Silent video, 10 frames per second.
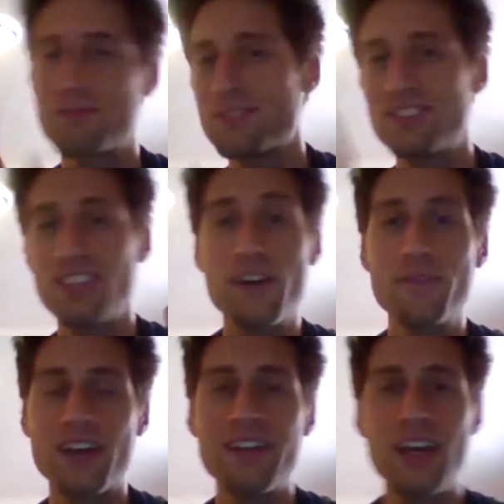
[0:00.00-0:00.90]
stuff.
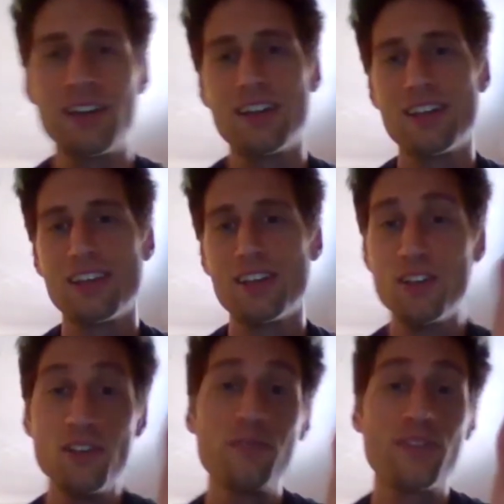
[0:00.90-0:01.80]
And then
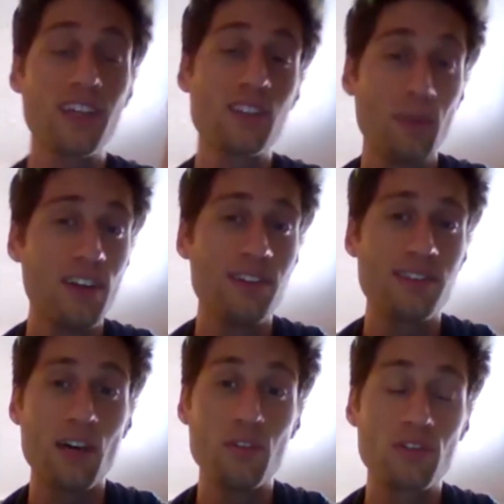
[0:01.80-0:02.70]
you've experienced
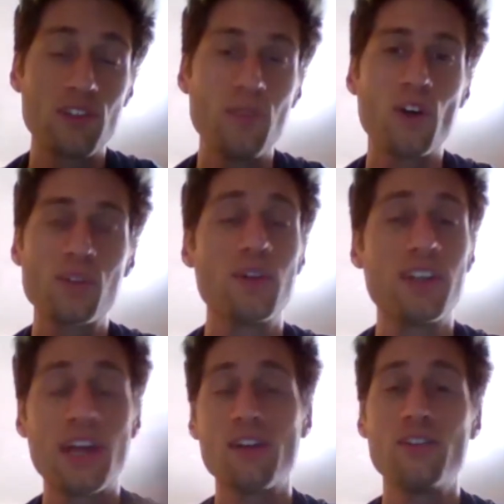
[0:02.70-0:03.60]
that with DreamWorks, but
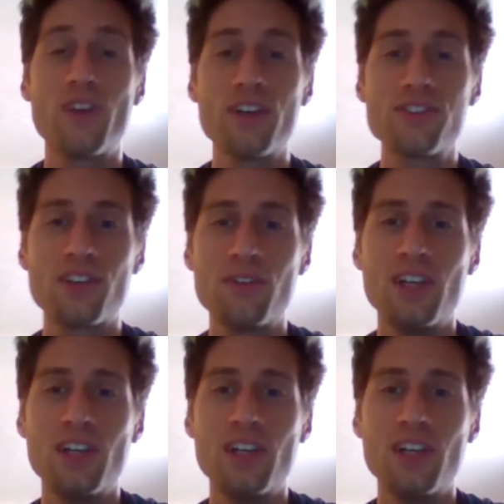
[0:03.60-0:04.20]
now you've also,